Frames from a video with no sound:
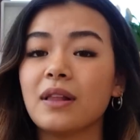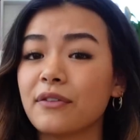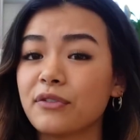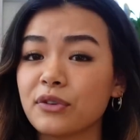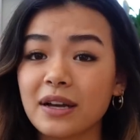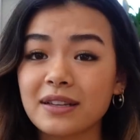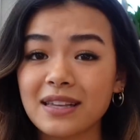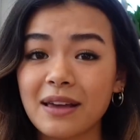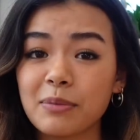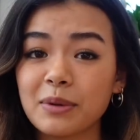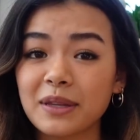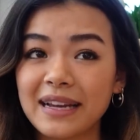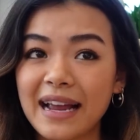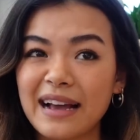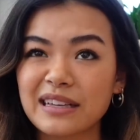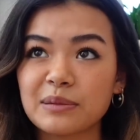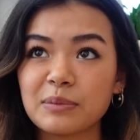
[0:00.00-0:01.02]
A lot of you guys have been
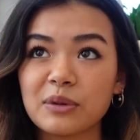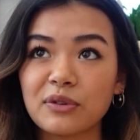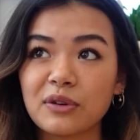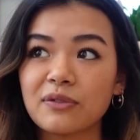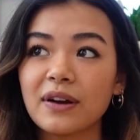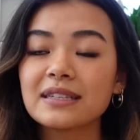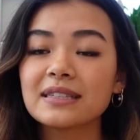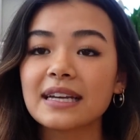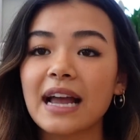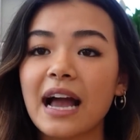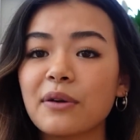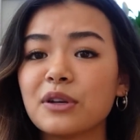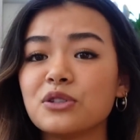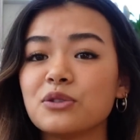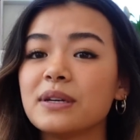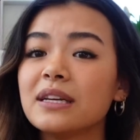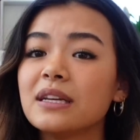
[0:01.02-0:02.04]
like asking me for advice, like how
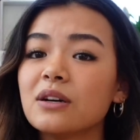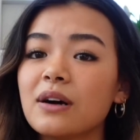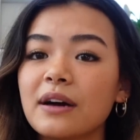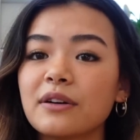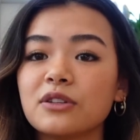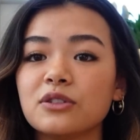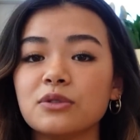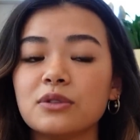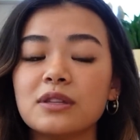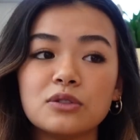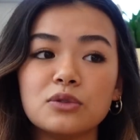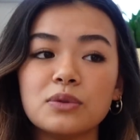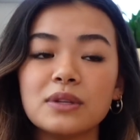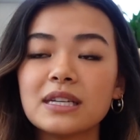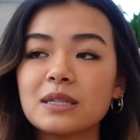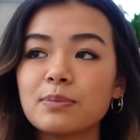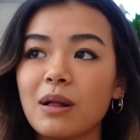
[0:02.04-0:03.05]
did you heal? How did you
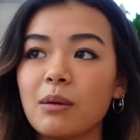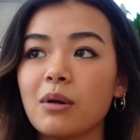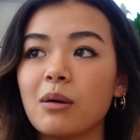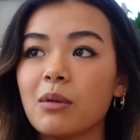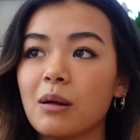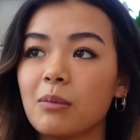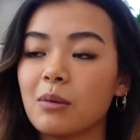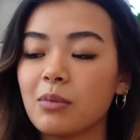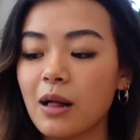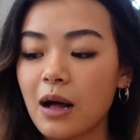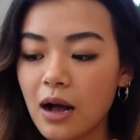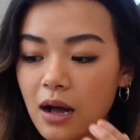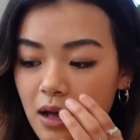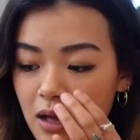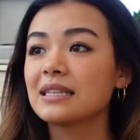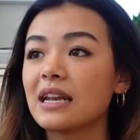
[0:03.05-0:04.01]
do this? Blah, blah, blah, blah, blah.